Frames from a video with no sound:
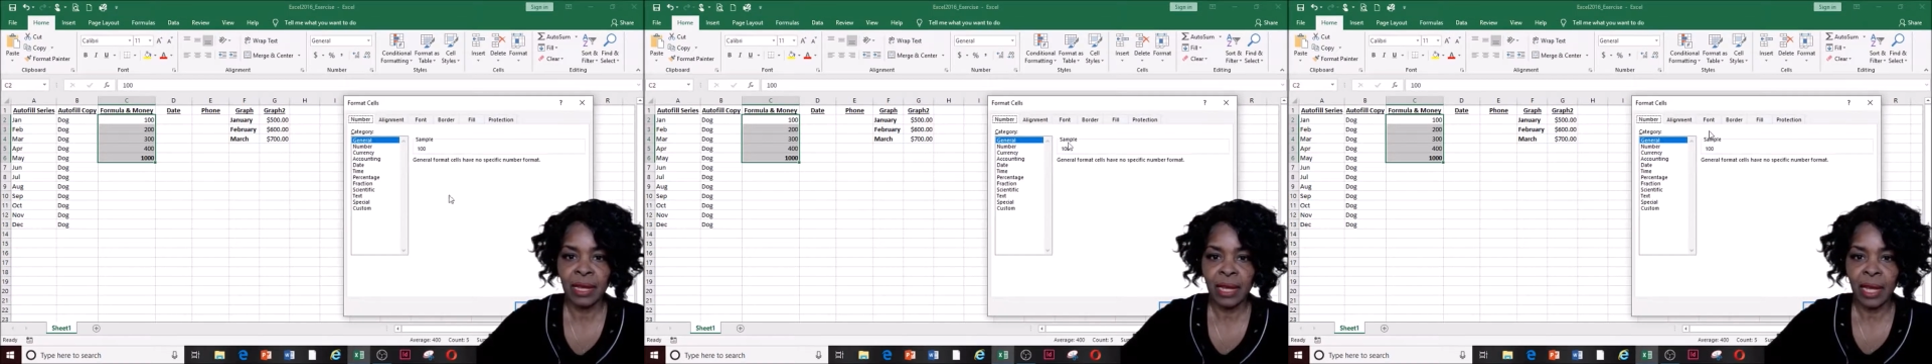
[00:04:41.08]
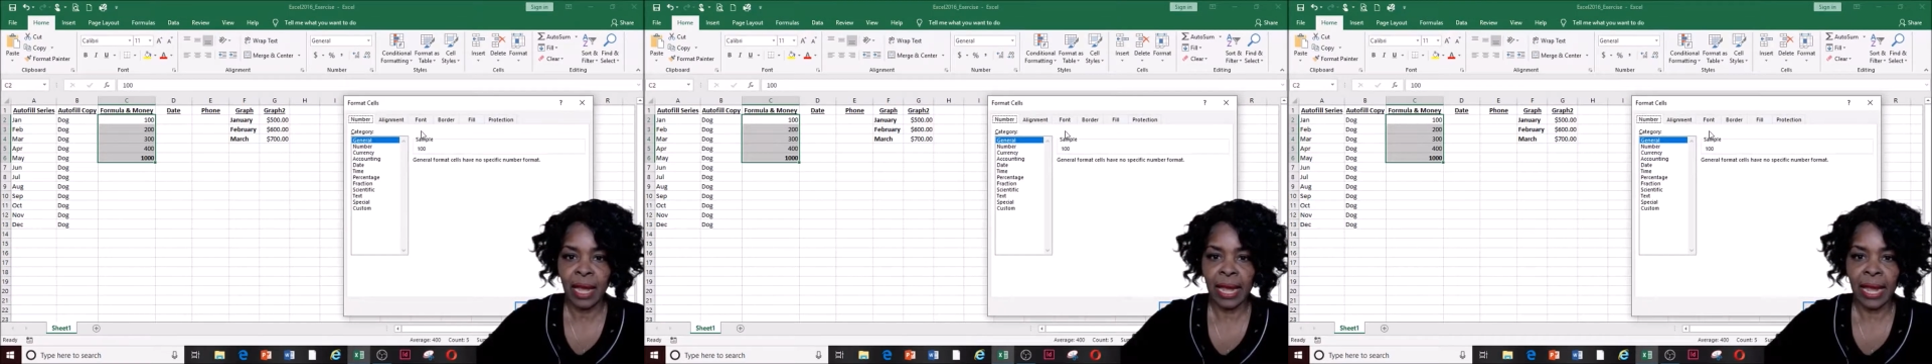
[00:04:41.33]

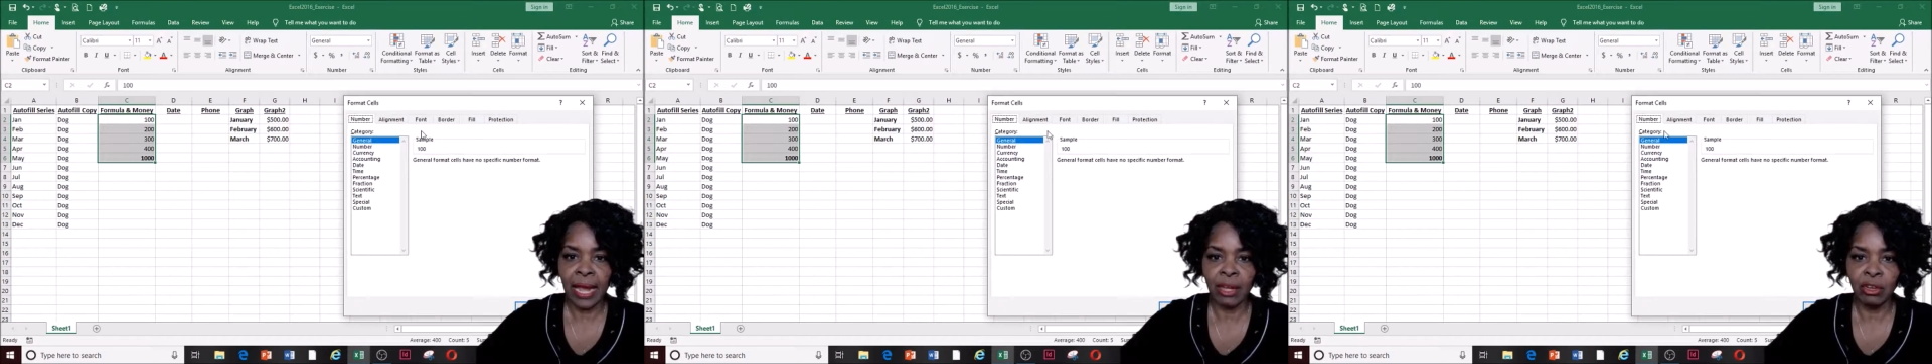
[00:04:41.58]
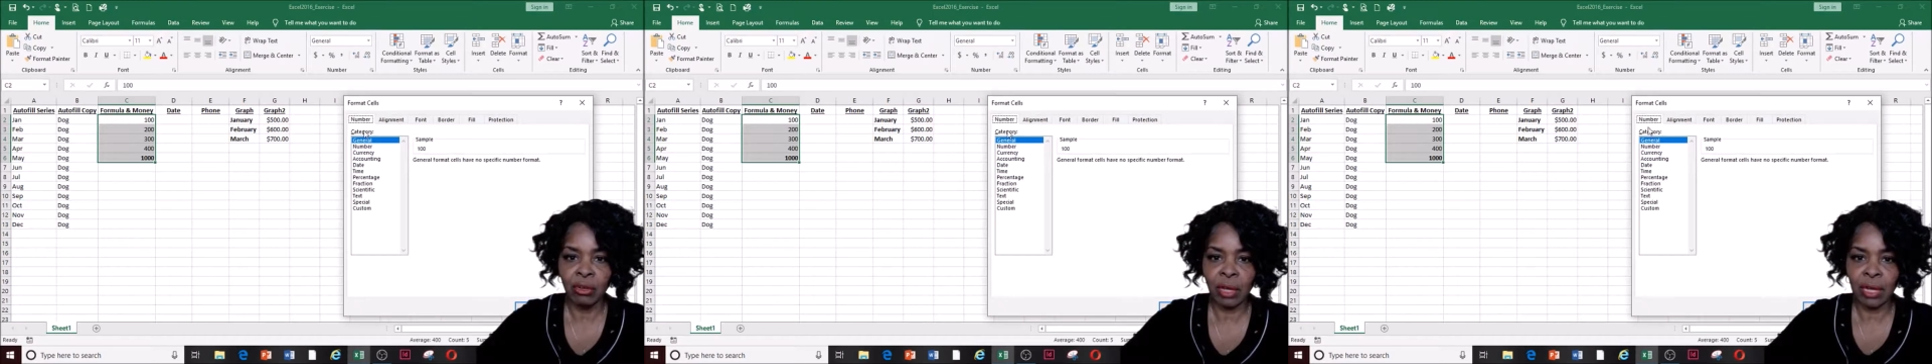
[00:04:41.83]

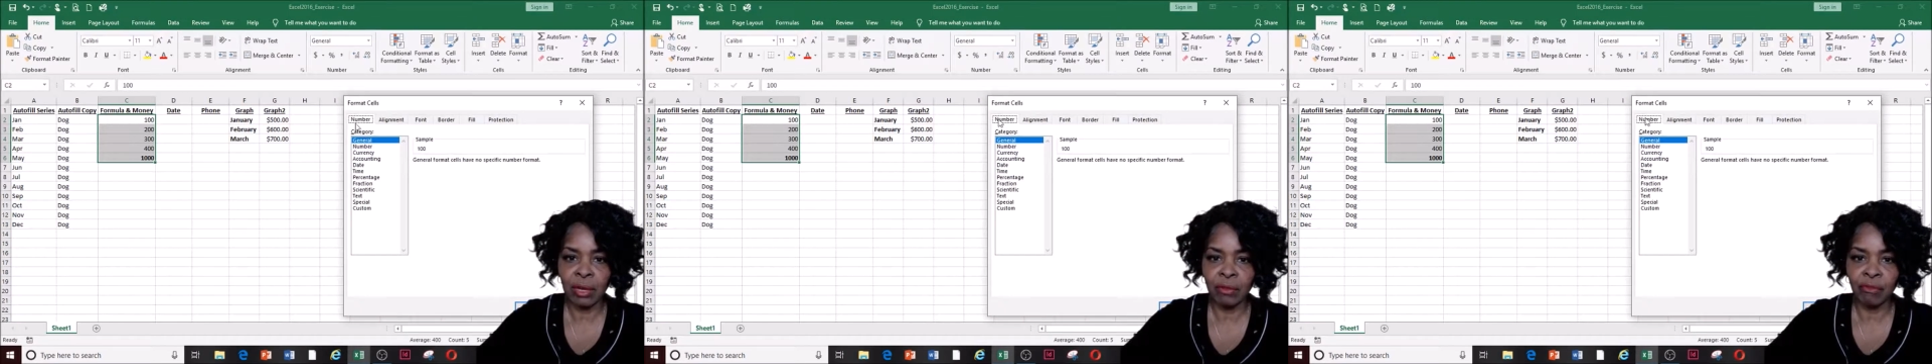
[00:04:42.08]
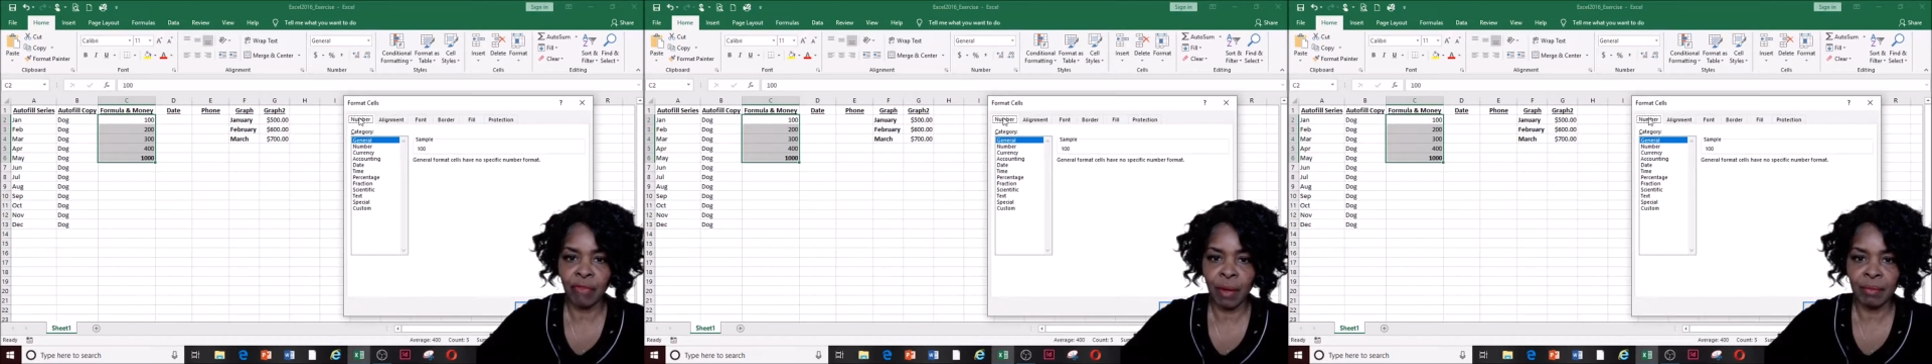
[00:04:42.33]
and you can,
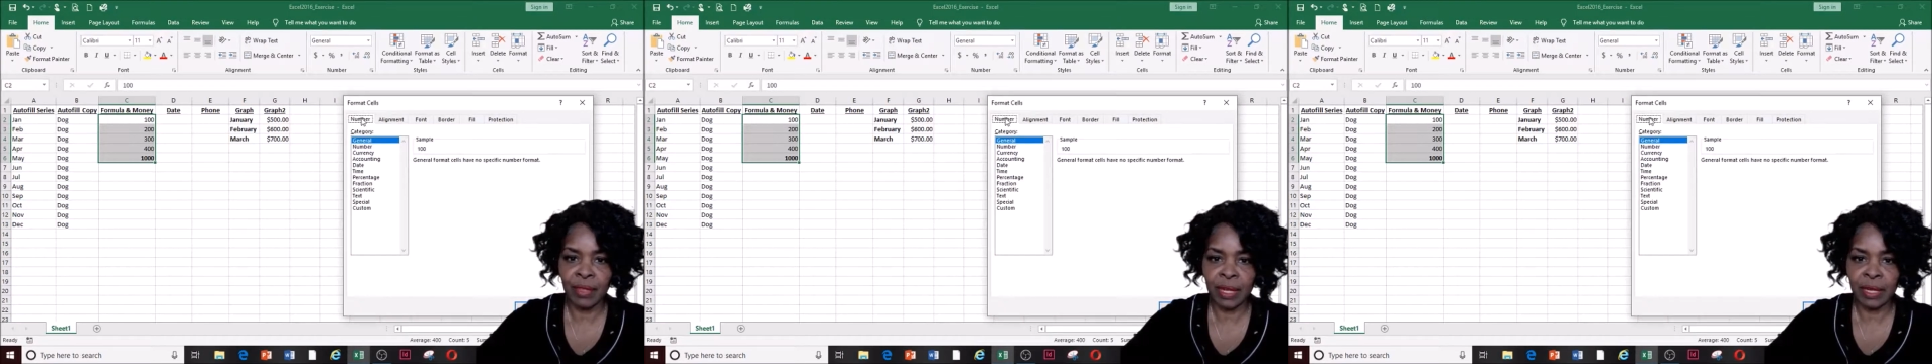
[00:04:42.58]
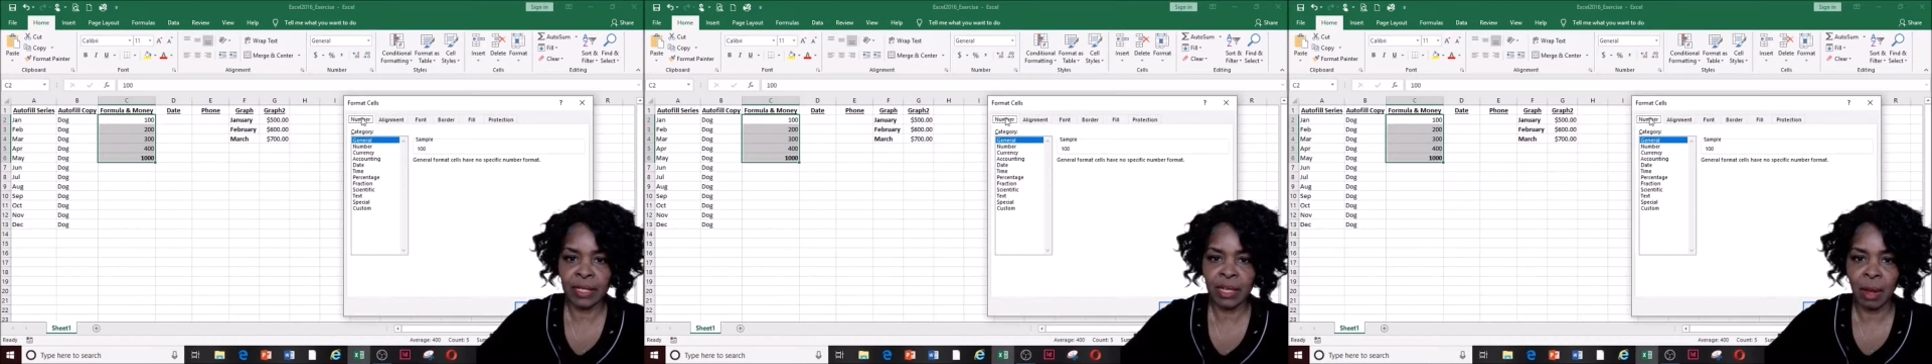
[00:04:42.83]
from
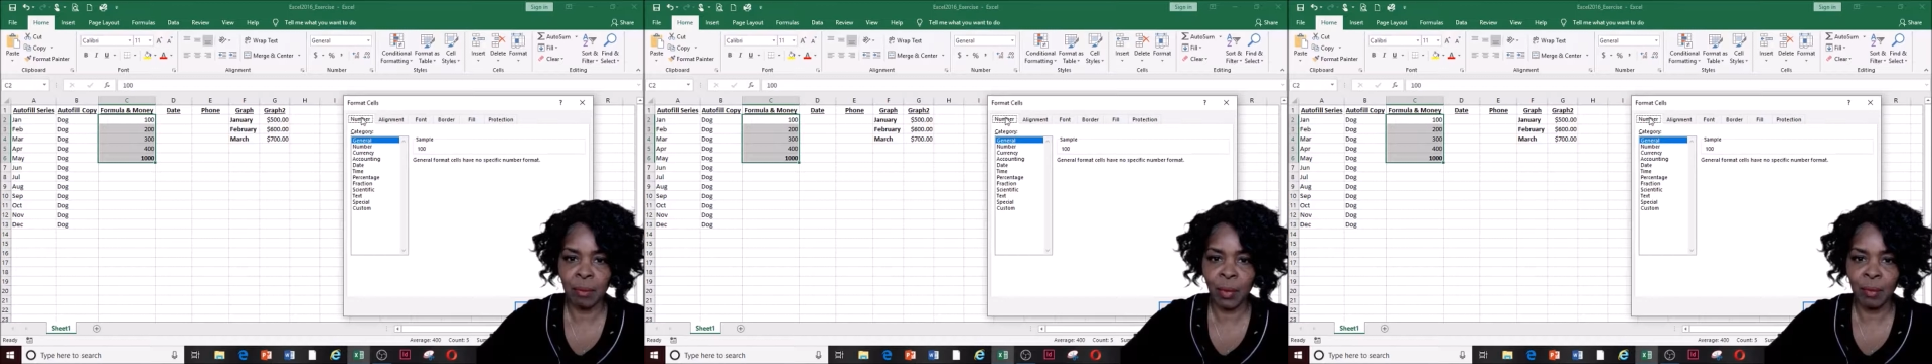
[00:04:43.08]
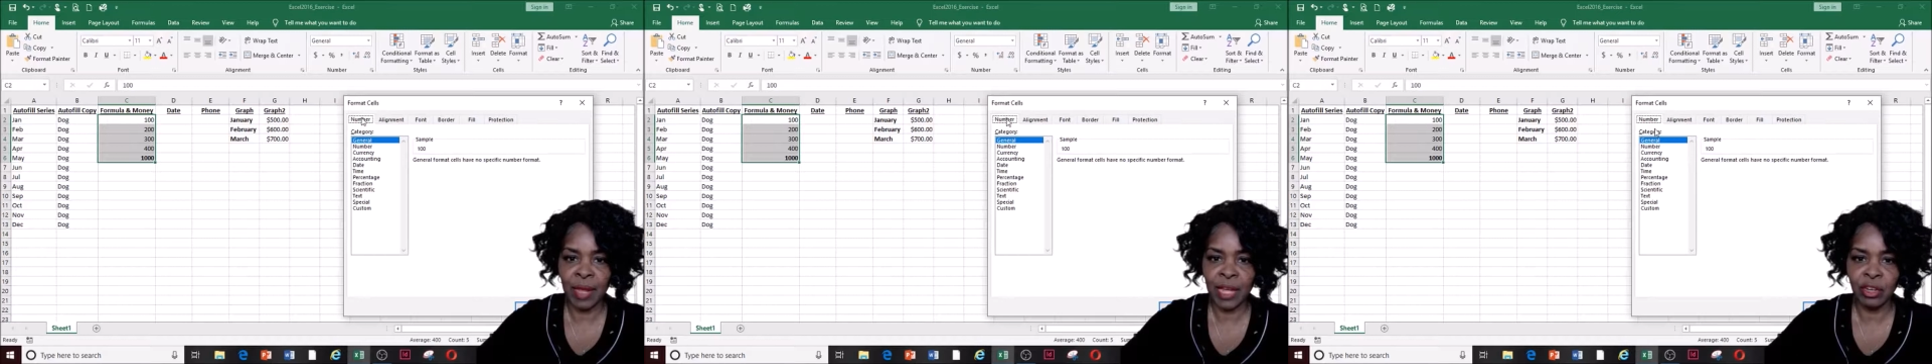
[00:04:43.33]
the number
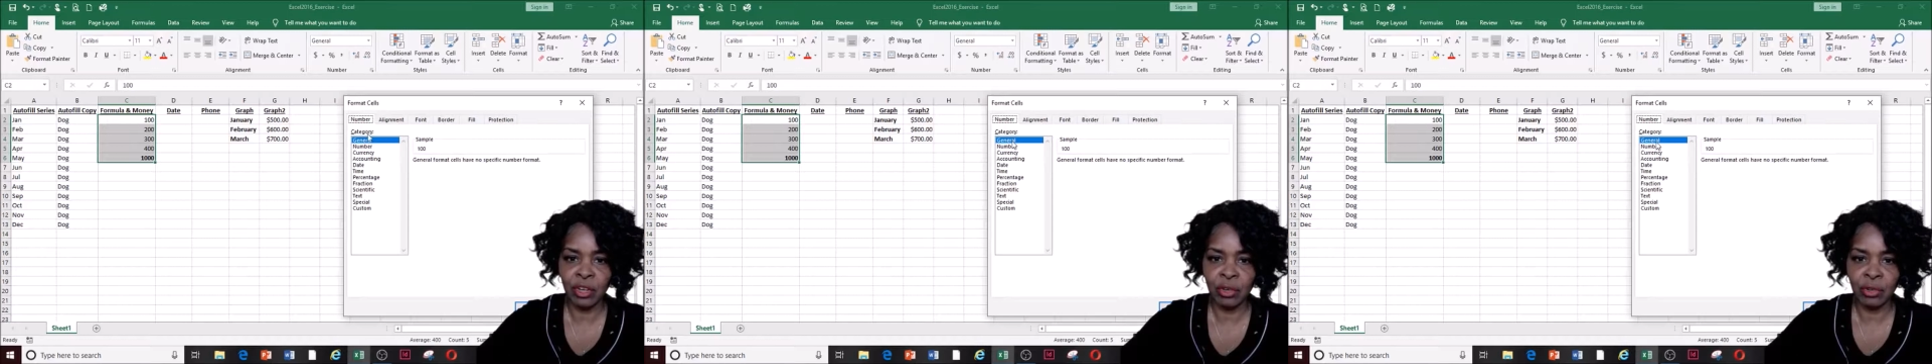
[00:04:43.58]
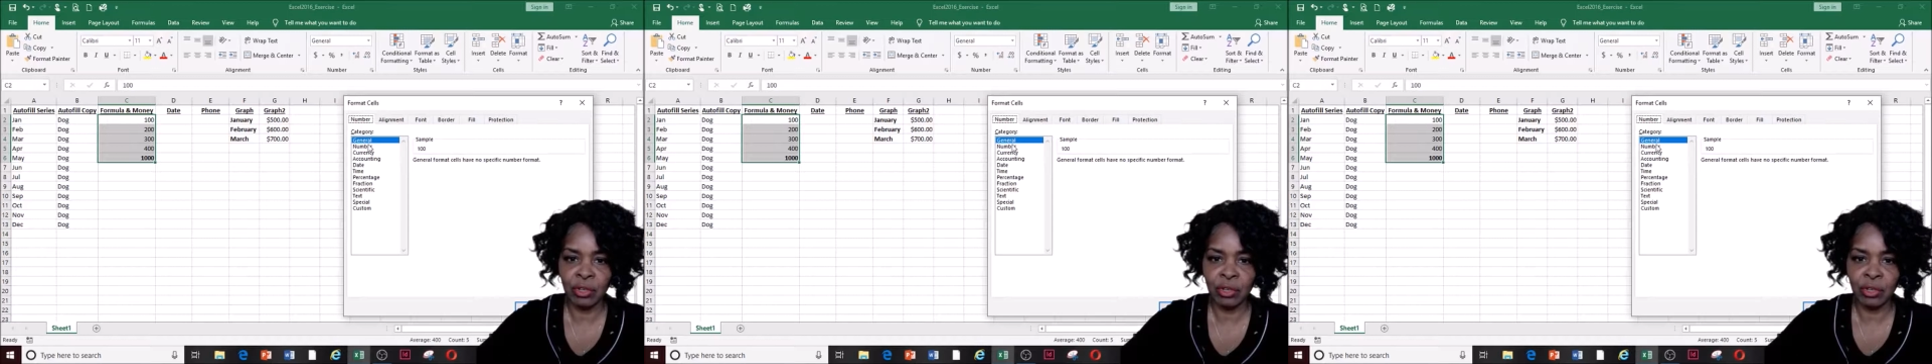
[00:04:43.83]
menu,